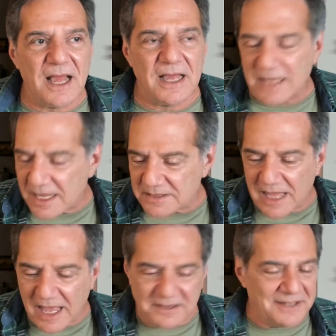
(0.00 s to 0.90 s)

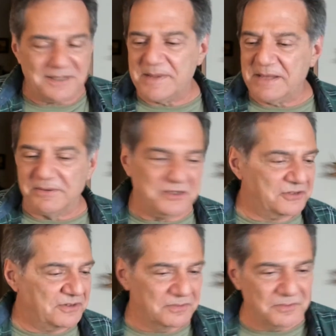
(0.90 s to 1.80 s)
I'd like to be able to
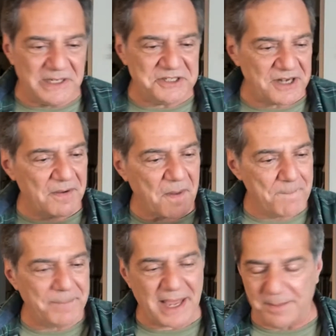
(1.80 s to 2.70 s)
just reach out and go
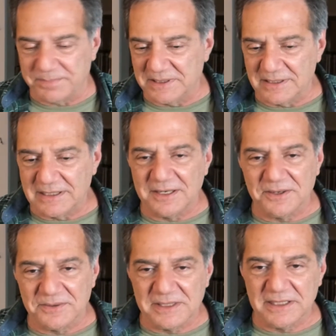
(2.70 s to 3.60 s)
bap,
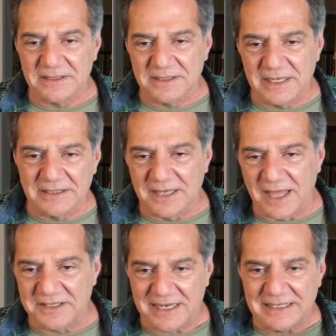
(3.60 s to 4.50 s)
and
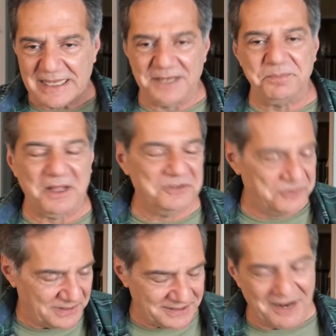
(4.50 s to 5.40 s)
I tend to hit
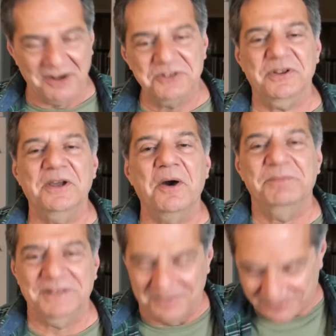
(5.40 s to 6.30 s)
buttons really hard, so I
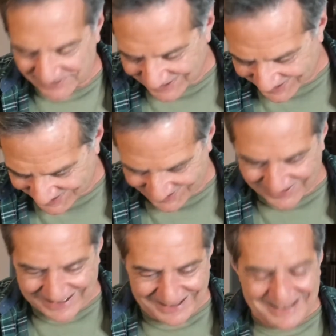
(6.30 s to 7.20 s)
hope I don't break the
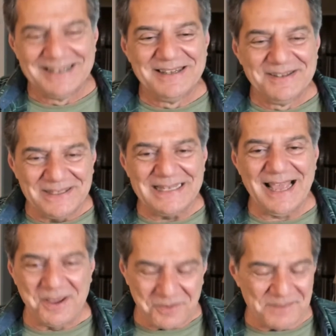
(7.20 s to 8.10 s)
screen. But
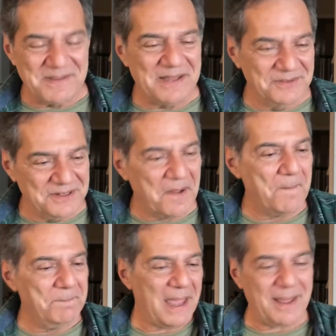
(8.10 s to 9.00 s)
yeah, I want to be able to
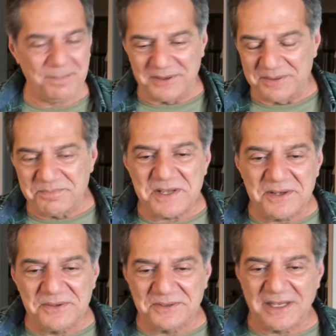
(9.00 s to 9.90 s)
go bap on a
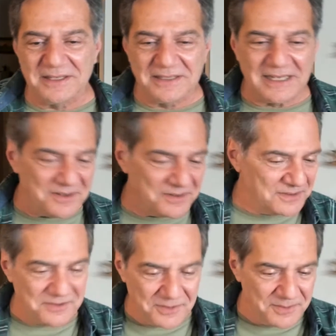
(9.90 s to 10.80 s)
mute and,
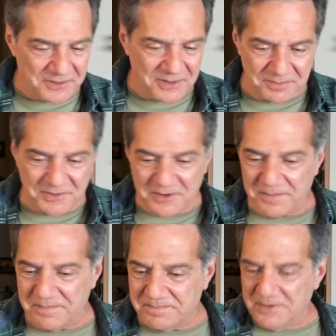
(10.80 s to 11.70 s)

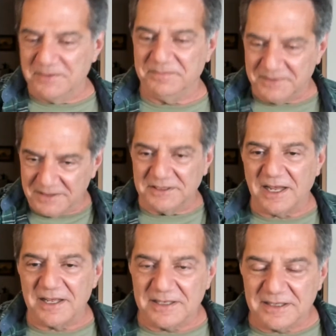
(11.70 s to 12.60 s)
group, boom,
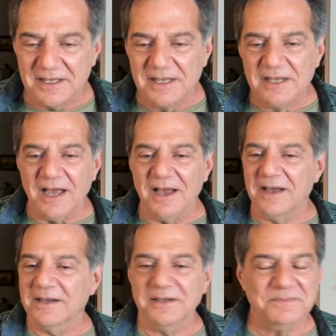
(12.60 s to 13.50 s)
done.
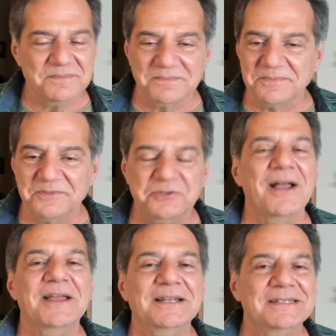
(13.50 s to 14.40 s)

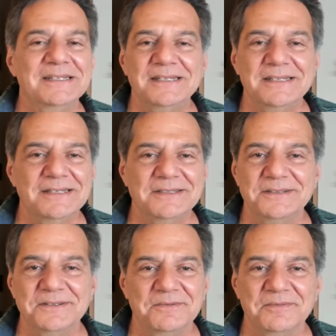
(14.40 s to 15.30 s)
Trying
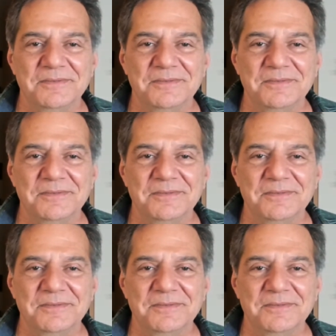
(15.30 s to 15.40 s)
to